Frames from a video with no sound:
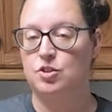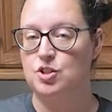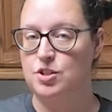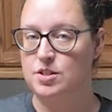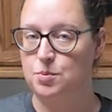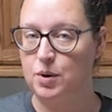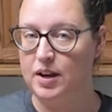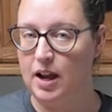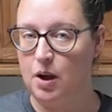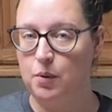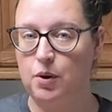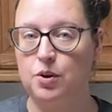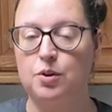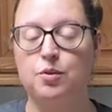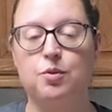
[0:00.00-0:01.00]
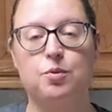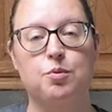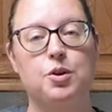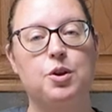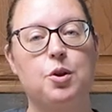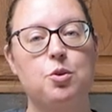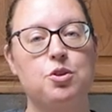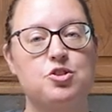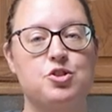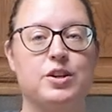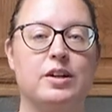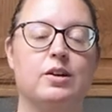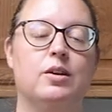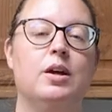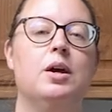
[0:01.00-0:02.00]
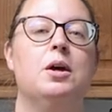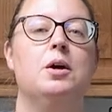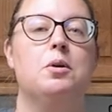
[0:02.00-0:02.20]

Just one hour, you know the drill.